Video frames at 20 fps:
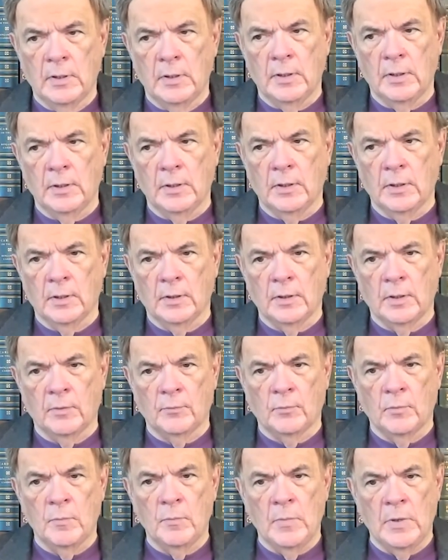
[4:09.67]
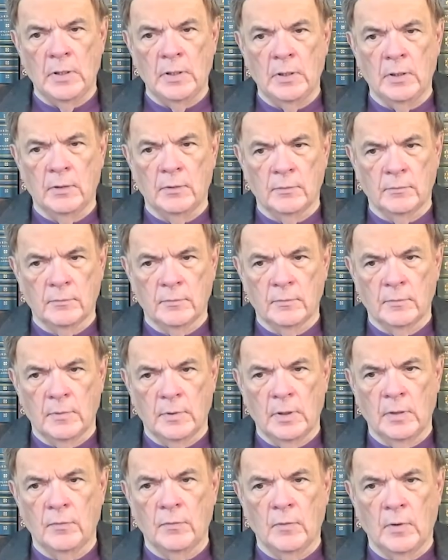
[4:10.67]
he cannot remain
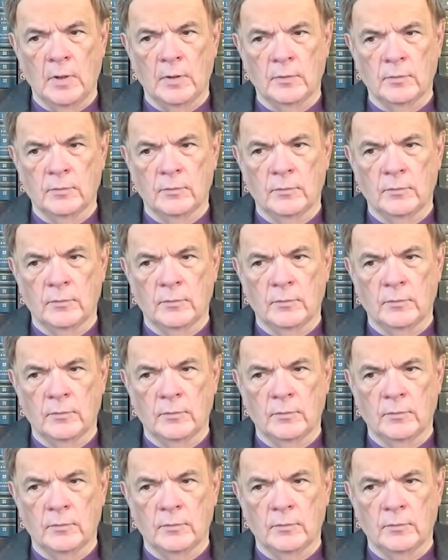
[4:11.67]
in that